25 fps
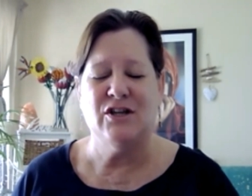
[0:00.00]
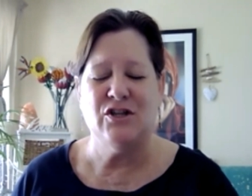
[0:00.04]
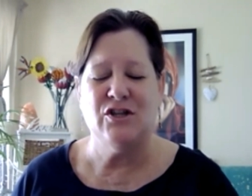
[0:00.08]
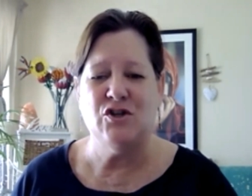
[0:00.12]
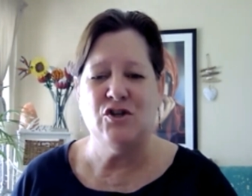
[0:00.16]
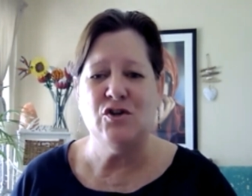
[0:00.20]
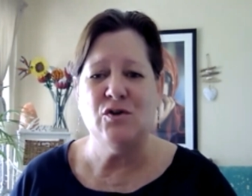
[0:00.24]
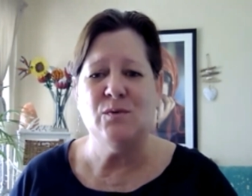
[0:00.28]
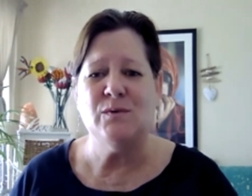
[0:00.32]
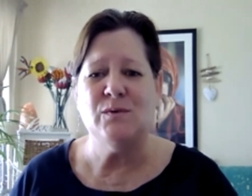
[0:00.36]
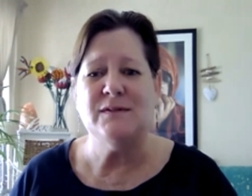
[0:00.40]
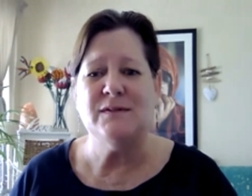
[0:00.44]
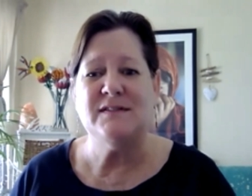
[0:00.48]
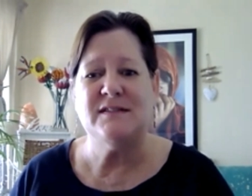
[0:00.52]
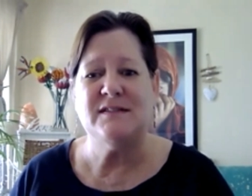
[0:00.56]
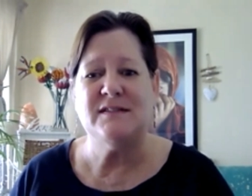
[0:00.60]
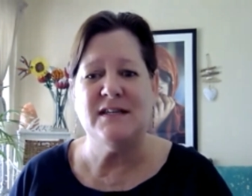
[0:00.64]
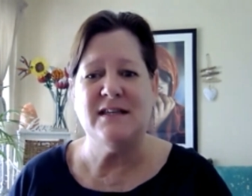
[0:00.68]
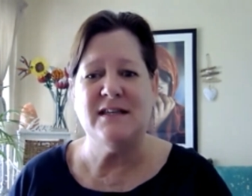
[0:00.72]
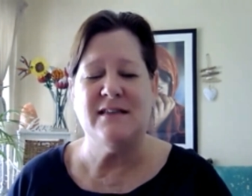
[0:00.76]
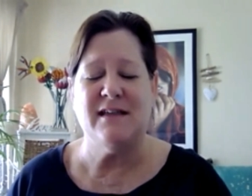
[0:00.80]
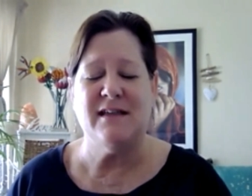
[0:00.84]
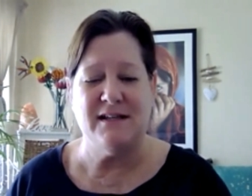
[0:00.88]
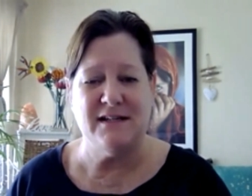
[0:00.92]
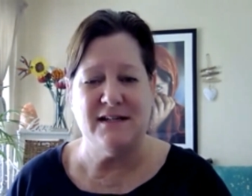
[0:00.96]
You will
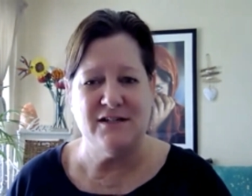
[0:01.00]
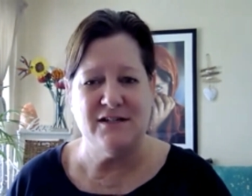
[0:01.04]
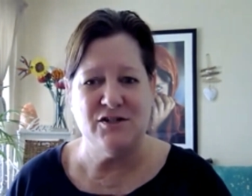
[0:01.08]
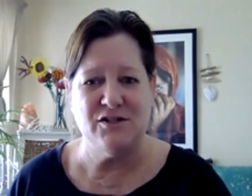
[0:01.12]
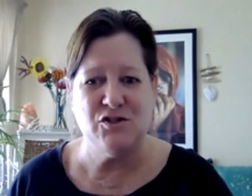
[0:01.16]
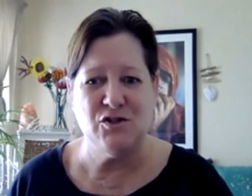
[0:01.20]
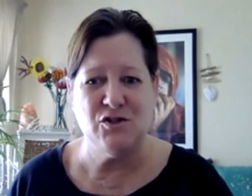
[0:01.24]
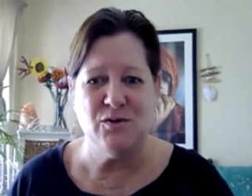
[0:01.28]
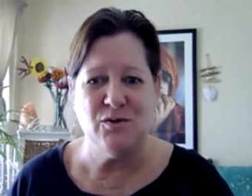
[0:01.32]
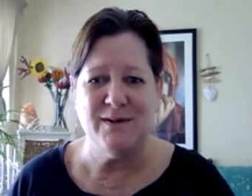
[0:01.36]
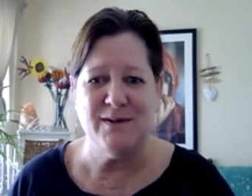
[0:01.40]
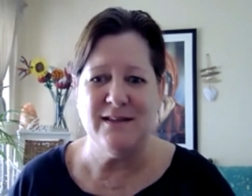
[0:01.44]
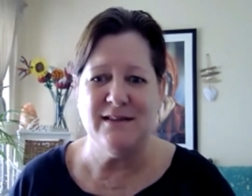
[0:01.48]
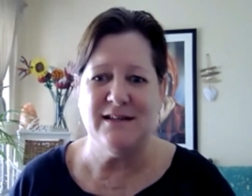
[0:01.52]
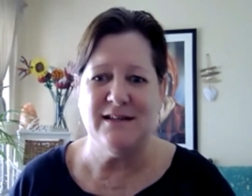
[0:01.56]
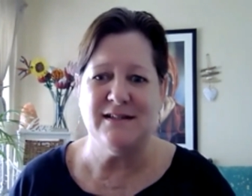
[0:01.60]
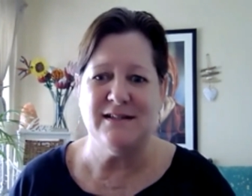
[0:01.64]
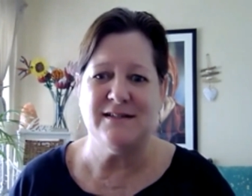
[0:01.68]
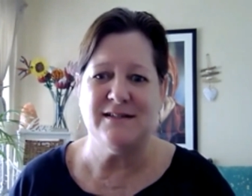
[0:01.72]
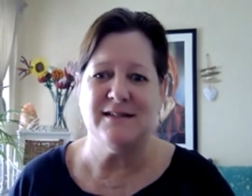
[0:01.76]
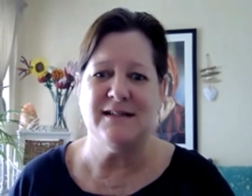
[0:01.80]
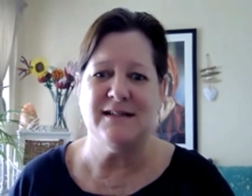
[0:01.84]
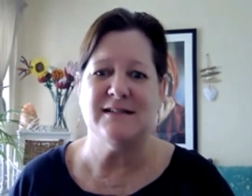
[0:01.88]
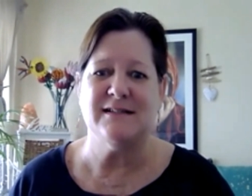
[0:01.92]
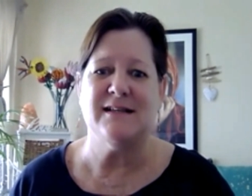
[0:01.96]
see that in doing
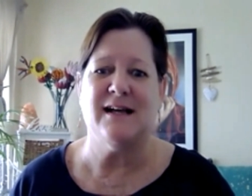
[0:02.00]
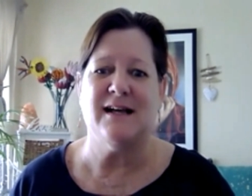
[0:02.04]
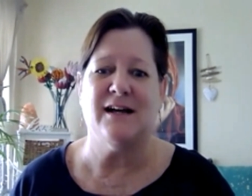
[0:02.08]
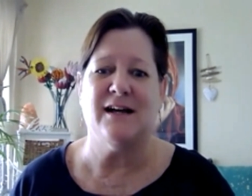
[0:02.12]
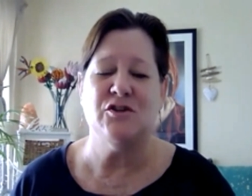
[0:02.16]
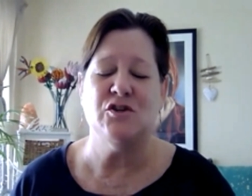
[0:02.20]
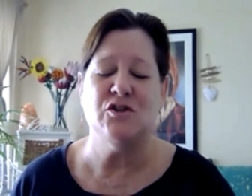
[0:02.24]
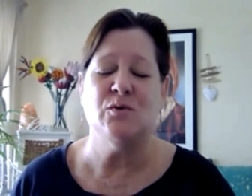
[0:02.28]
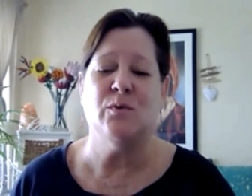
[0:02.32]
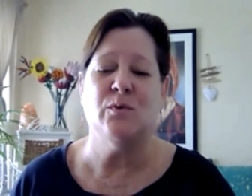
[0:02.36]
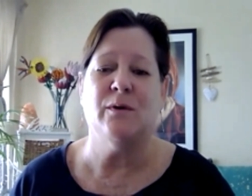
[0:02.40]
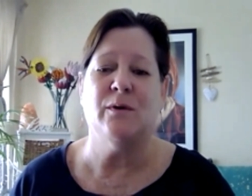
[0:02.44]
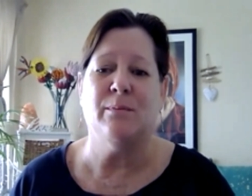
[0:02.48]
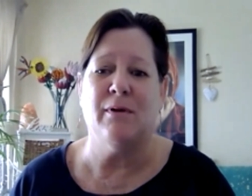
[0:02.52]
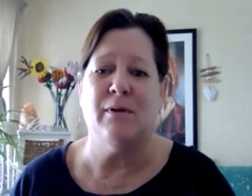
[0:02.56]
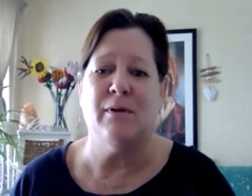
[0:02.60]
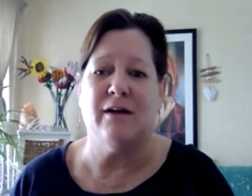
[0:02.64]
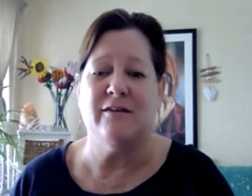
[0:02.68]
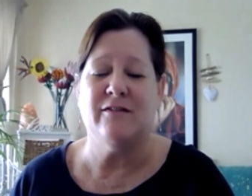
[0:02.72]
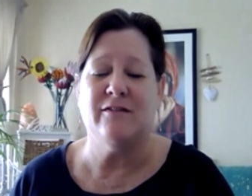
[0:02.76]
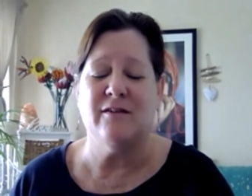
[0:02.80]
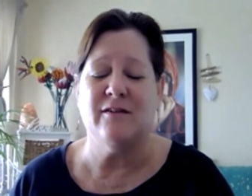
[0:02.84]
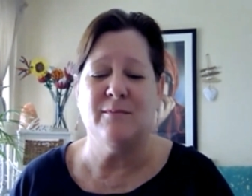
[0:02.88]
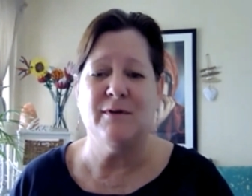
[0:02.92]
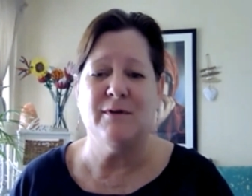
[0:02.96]
these things, how you will
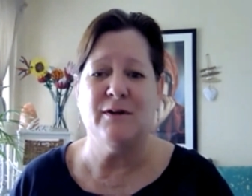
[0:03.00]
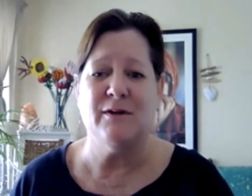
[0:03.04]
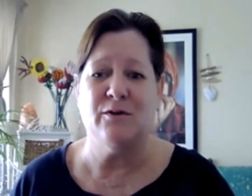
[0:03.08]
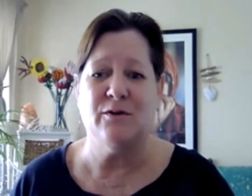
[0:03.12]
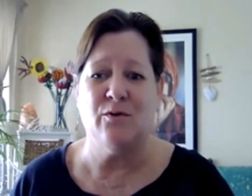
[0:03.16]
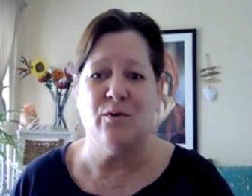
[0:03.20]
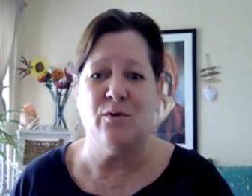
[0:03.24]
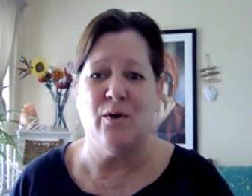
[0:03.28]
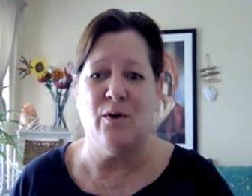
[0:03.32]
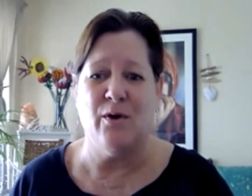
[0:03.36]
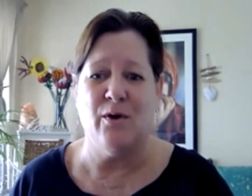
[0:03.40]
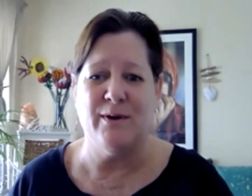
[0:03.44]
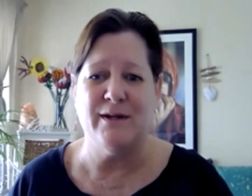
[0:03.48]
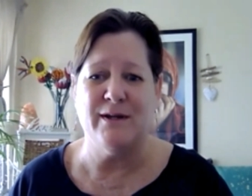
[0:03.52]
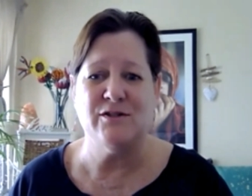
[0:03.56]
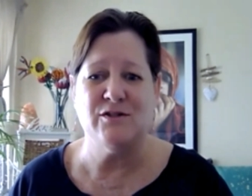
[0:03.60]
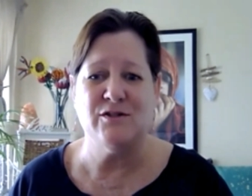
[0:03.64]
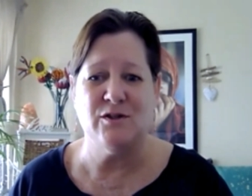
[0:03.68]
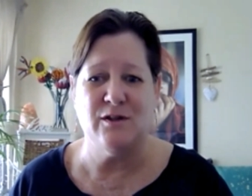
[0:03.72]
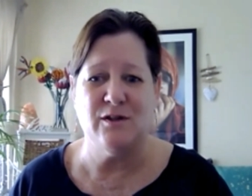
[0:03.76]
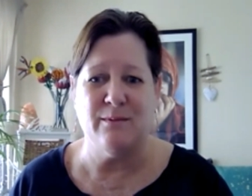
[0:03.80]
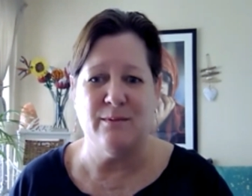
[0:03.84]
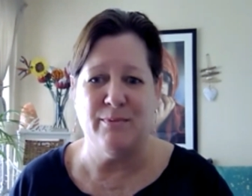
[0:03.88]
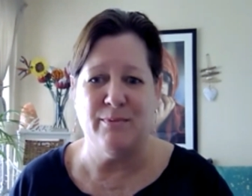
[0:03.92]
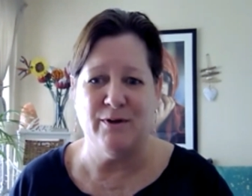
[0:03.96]
blossom and grow
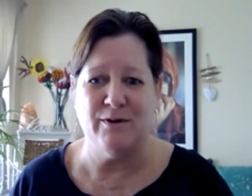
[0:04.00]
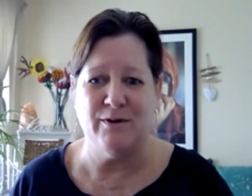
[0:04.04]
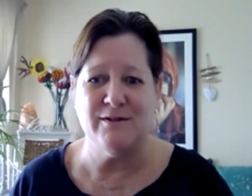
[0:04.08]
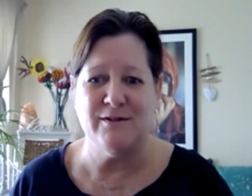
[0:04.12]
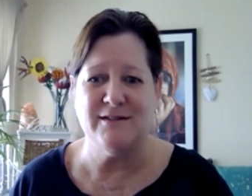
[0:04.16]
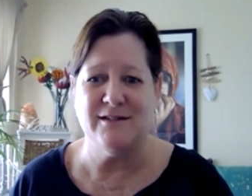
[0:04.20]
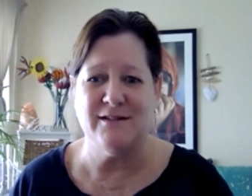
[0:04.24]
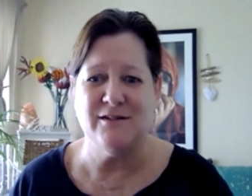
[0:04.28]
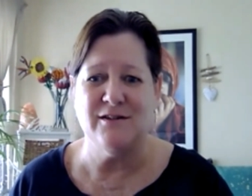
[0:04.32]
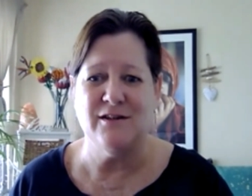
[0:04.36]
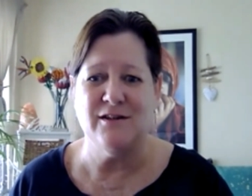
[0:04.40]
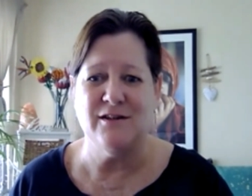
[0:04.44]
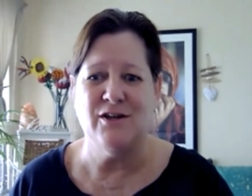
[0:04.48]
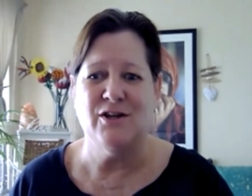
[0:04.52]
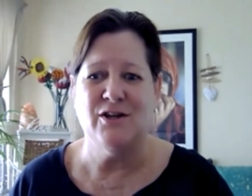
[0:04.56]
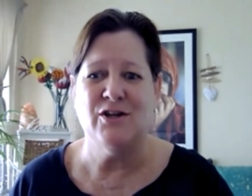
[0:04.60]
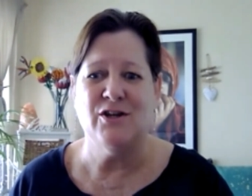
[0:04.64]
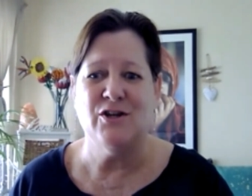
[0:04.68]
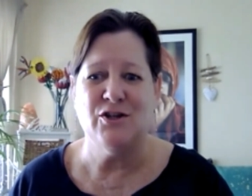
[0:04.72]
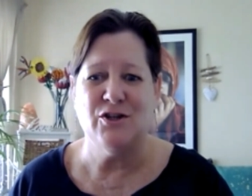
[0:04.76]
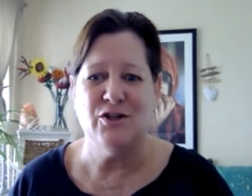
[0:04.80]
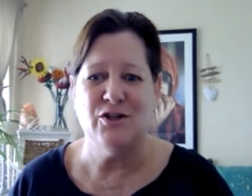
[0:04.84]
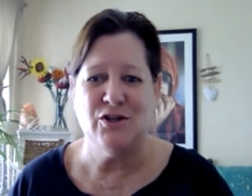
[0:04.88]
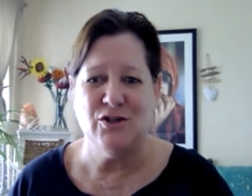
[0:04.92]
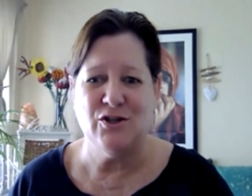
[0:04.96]
into the person
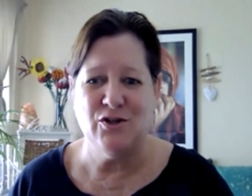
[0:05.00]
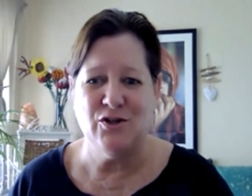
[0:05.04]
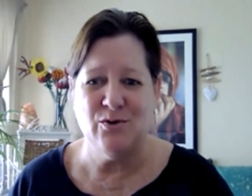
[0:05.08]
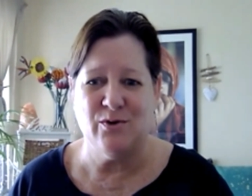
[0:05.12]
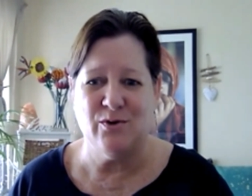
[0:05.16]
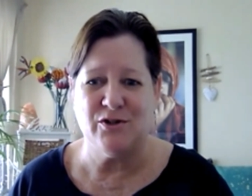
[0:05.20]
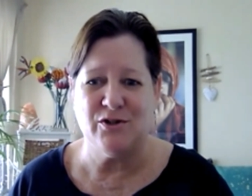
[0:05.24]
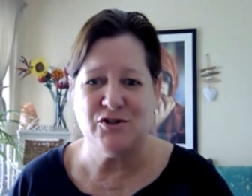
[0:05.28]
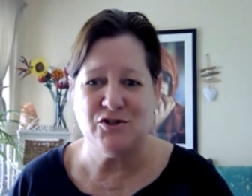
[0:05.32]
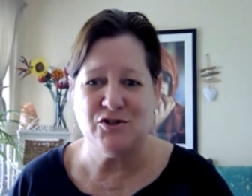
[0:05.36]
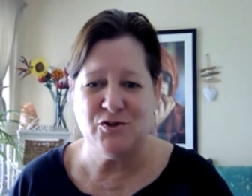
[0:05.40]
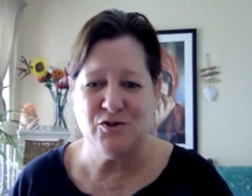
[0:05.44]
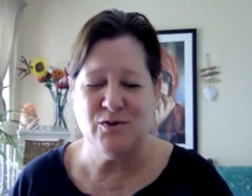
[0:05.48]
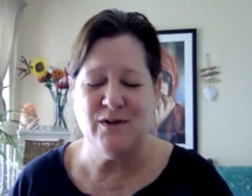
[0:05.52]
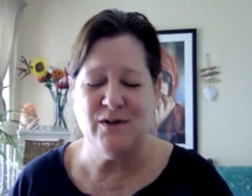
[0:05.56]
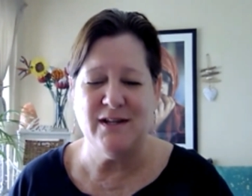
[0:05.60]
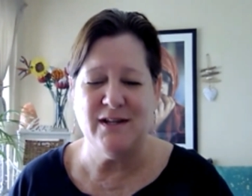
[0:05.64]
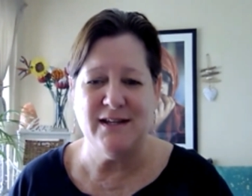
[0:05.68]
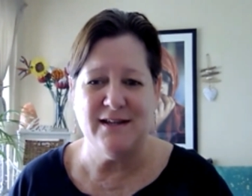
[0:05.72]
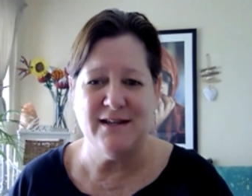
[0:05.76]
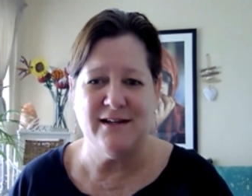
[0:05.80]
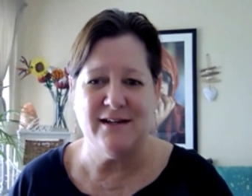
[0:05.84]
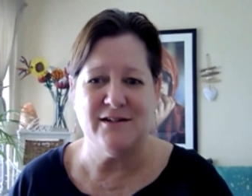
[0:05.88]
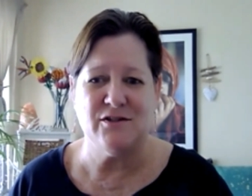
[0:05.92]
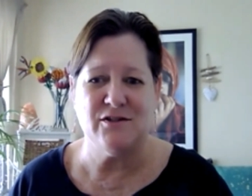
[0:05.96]
you are truly
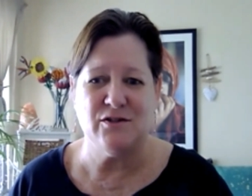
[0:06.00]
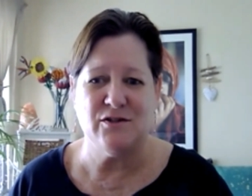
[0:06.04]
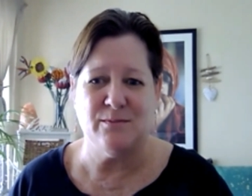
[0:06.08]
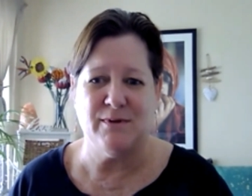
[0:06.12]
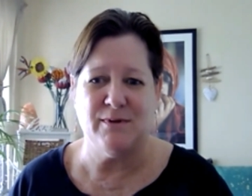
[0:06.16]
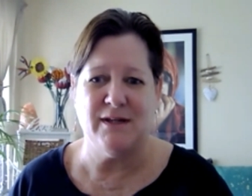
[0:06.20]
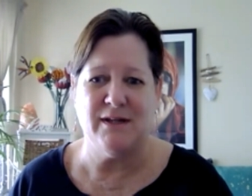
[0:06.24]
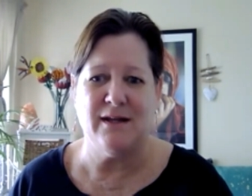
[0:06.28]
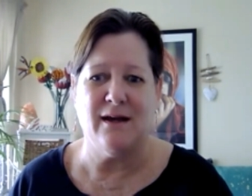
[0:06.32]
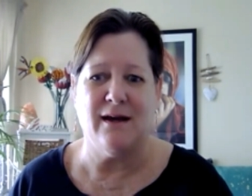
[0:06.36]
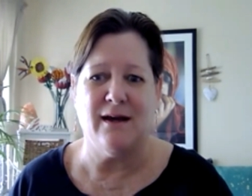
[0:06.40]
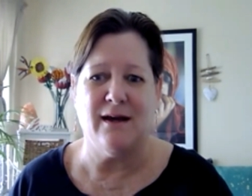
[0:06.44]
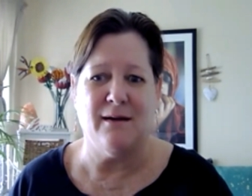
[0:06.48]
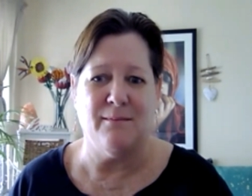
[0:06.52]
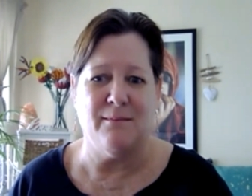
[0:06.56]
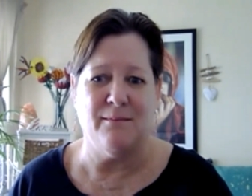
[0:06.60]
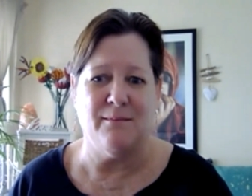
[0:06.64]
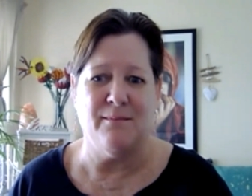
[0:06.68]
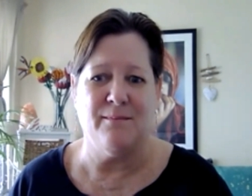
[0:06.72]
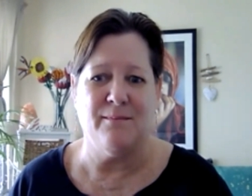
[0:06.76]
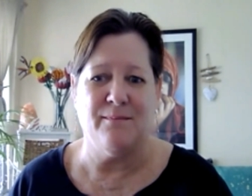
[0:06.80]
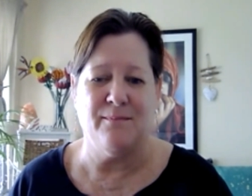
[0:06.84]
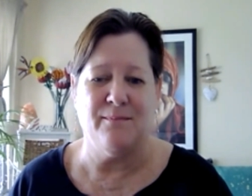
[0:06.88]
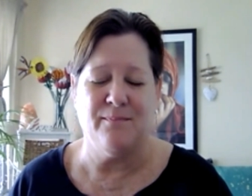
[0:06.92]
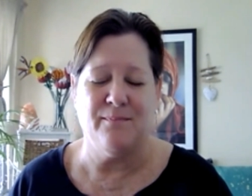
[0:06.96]
here to become.